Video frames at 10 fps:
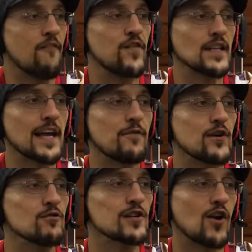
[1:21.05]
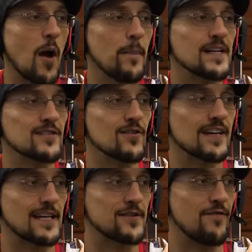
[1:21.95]
I feel like if we use the carpet, it's going
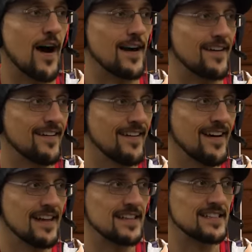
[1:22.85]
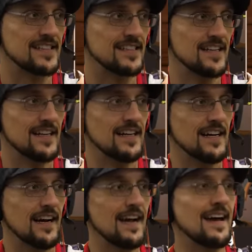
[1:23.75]
to catch fire. Let's see.
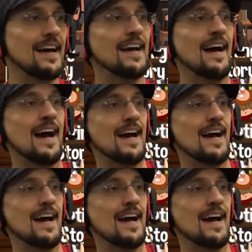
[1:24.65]
Ah!